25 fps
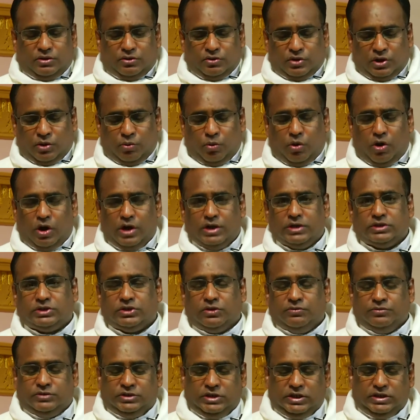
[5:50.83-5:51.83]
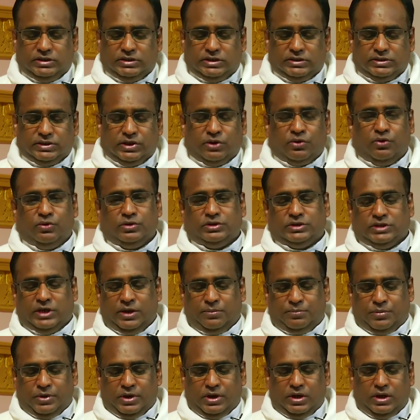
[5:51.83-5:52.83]
to the voice of Jesus the good
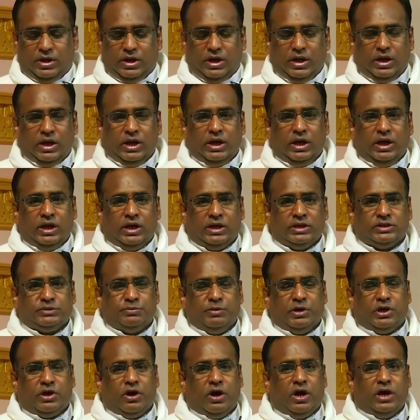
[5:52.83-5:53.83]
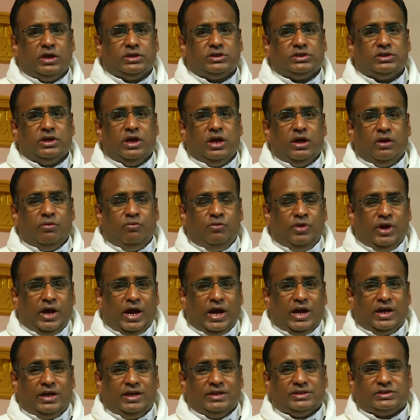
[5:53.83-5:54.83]
shepherd it is because we
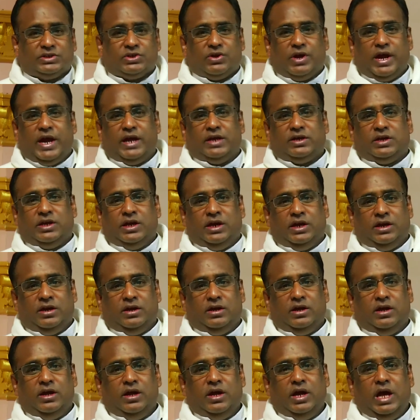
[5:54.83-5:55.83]
are distracted.